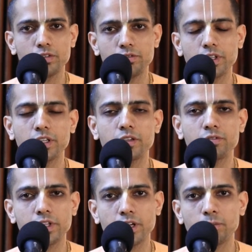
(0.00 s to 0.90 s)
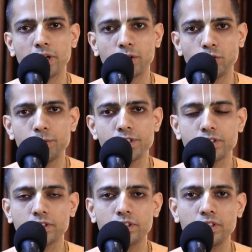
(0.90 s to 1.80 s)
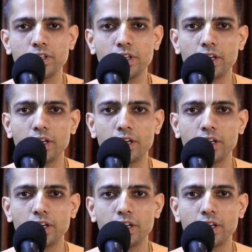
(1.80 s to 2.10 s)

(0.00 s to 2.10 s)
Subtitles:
We apply Gopi Chandan